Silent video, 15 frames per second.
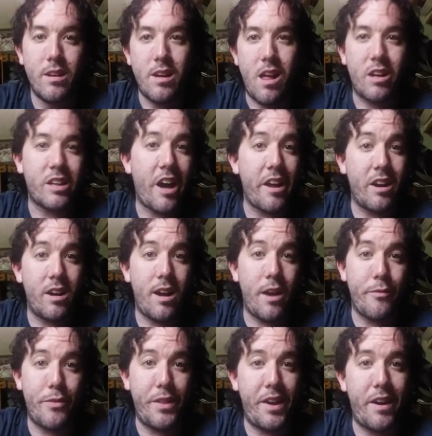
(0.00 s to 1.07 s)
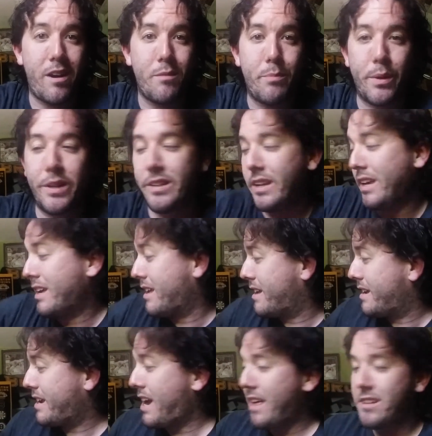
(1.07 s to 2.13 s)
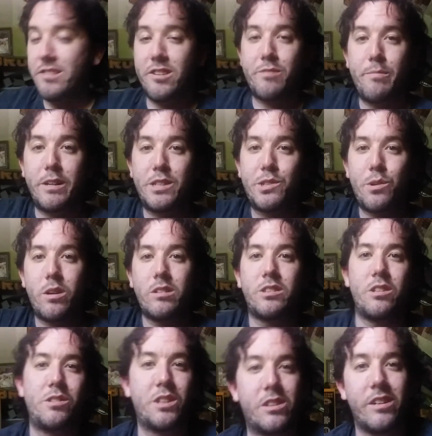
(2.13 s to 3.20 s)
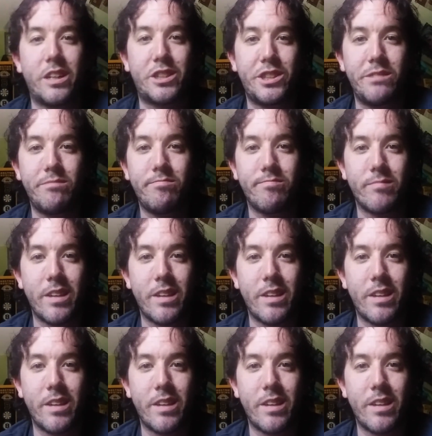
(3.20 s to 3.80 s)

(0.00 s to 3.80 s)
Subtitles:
I'll cut it off there. But yeah, that's just my short jersey collection.